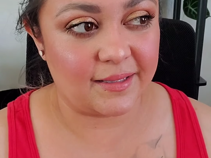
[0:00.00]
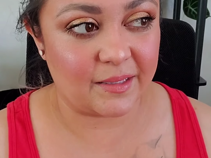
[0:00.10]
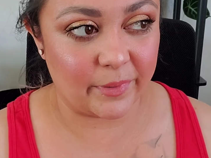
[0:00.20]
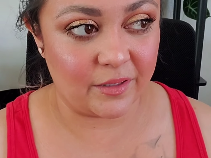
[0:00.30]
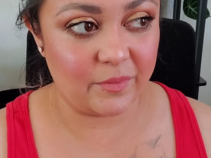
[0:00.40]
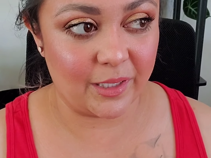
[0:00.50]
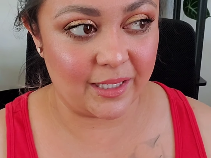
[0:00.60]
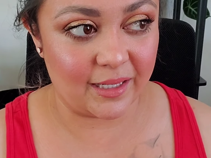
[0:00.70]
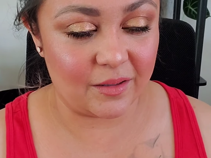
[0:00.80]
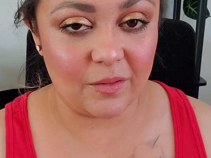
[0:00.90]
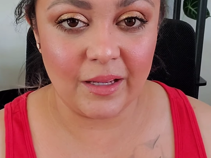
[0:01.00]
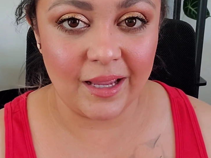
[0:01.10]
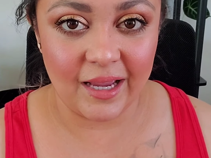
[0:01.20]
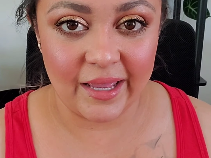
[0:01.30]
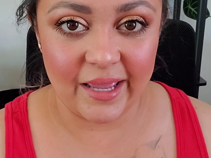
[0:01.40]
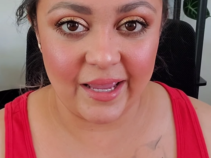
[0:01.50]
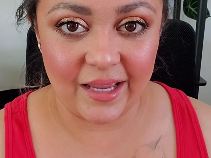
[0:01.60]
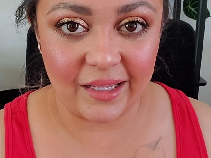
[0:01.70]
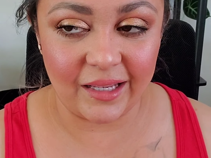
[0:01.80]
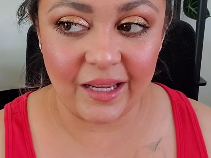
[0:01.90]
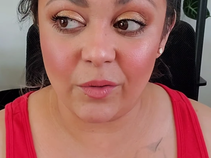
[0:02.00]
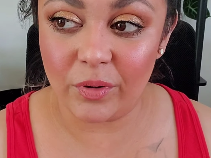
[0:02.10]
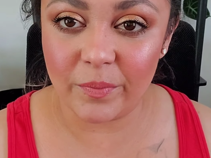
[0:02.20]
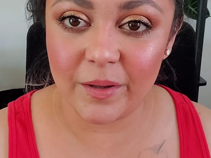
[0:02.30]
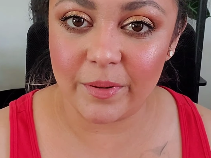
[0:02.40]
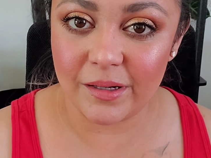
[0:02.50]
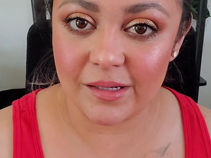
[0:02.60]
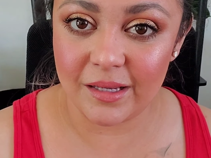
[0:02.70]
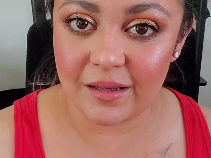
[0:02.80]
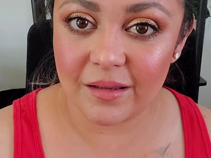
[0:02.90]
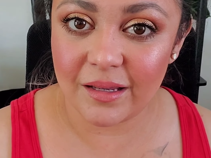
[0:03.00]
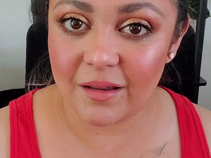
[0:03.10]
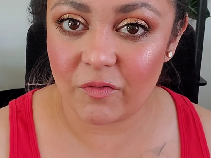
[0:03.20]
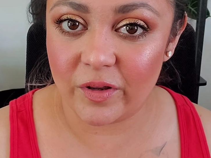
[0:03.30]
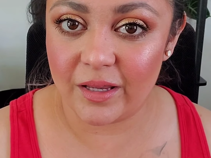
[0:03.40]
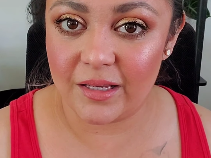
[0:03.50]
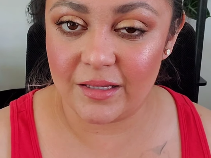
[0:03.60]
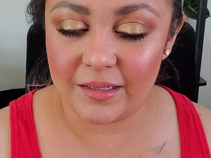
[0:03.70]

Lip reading: of smells right now, and it wouldn't be a big deal if it